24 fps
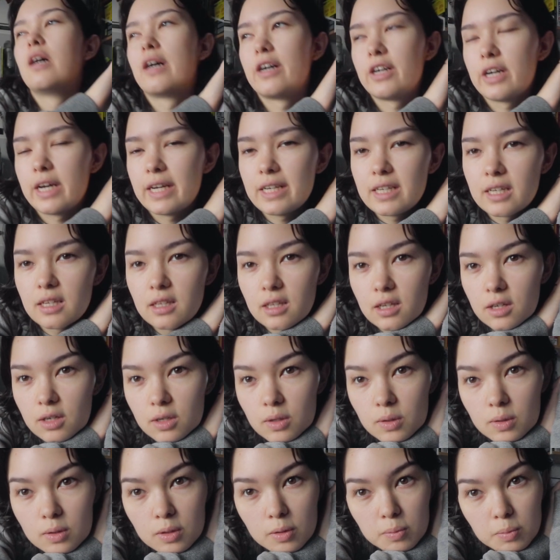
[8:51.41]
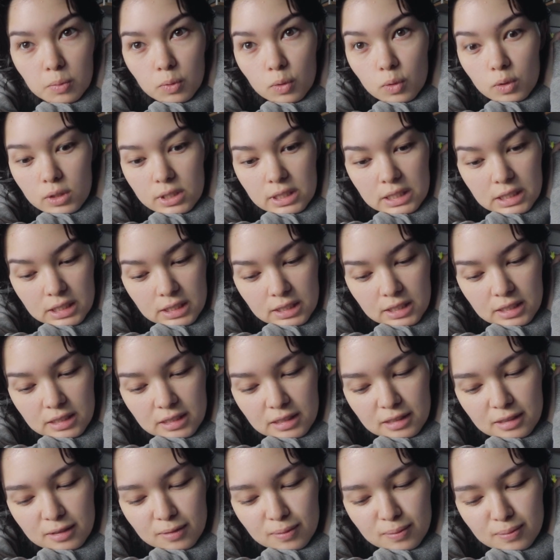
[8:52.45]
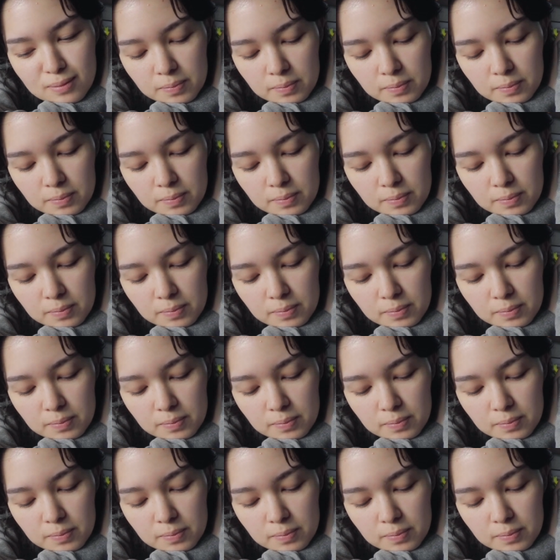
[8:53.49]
Alright, hello, good morning.